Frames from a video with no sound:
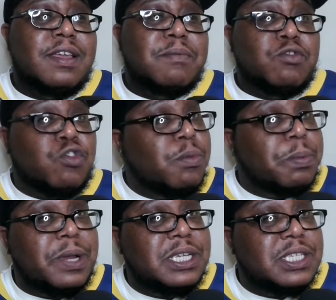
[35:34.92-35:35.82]
Drew
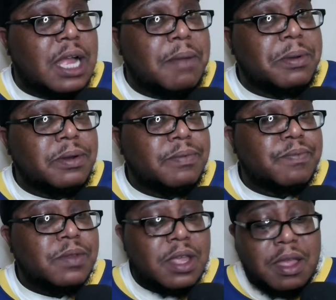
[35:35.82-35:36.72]
Brees' number,
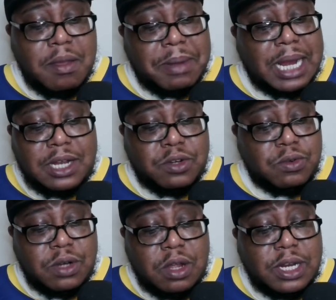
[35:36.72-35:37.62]
but I do
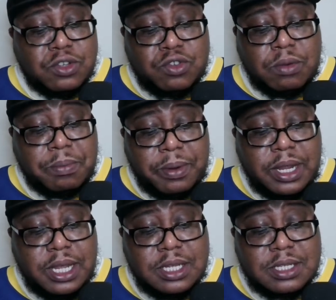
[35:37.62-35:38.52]
know that Drew
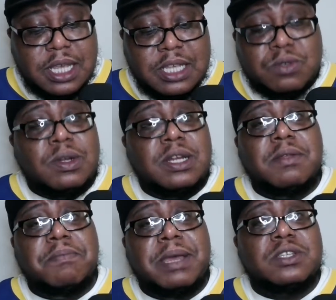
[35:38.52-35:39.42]
Brees is one of
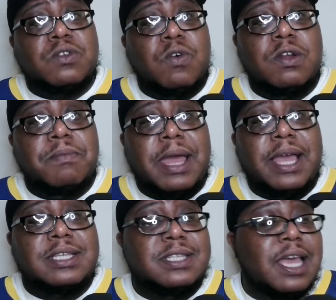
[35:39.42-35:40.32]
the best
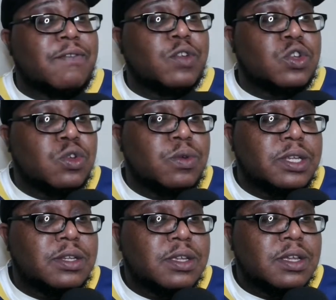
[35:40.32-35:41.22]
quarterbacks to ever do
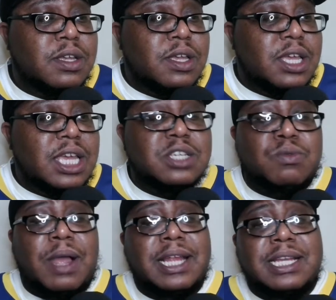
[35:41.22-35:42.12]
it. He's
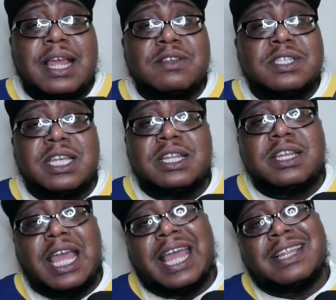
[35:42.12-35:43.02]
right now
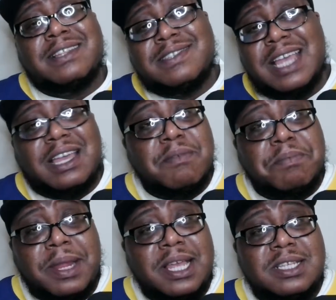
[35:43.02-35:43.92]
sitting at second
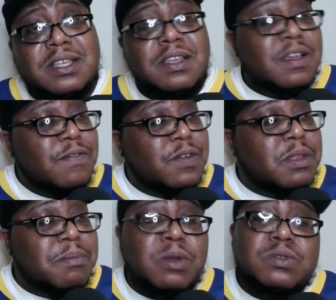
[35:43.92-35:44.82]
place for the
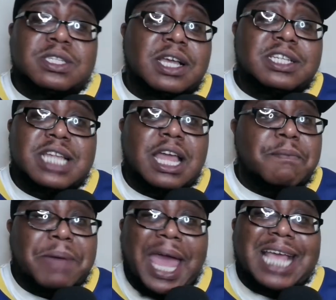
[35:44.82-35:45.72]
most touchdown
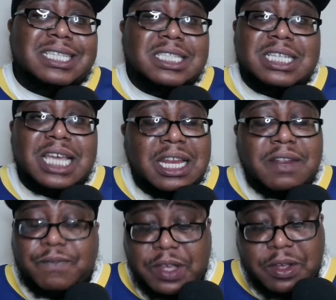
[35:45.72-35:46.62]
passes in
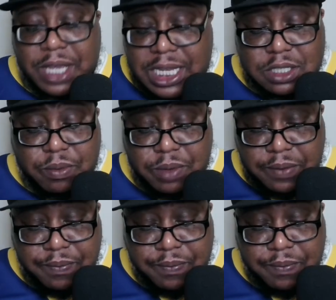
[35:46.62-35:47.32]
NFL history.